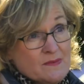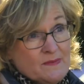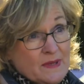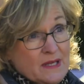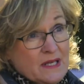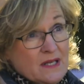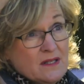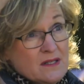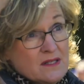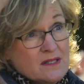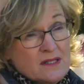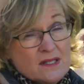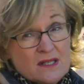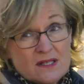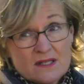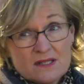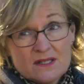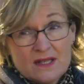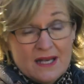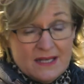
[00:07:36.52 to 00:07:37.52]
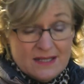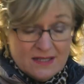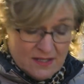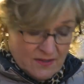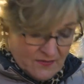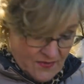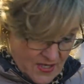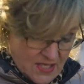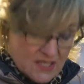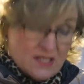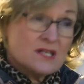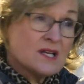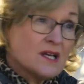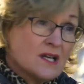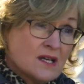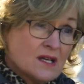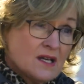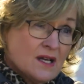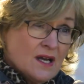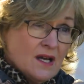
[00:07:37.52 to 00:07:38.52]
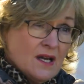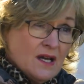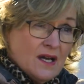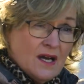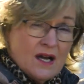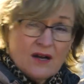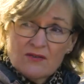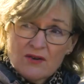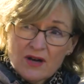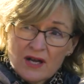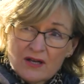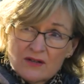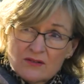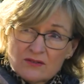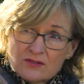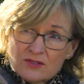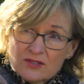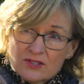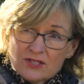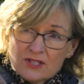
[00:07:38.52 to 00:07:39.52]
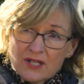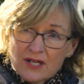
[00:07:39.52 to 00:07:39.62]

the Winter Festival every year, we try to celebrate